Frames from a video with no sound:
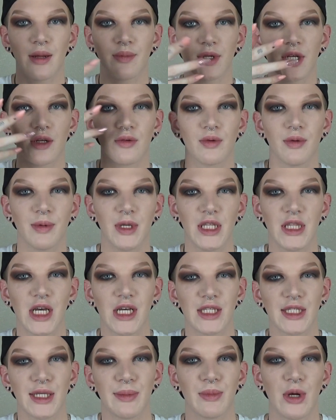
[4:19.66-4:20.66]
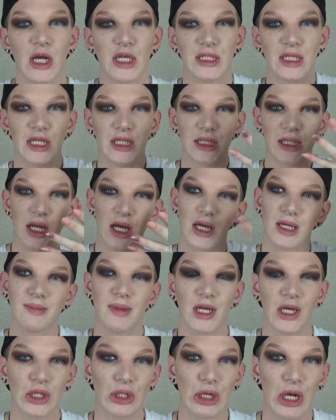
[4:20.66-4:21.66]
I'm going to repeat that same process on
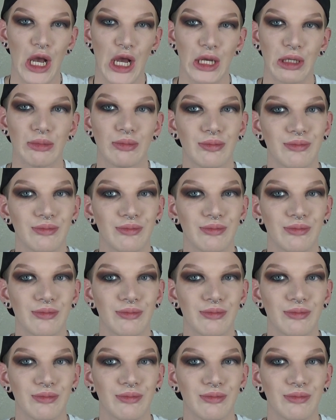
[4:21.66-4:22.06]
my other eye.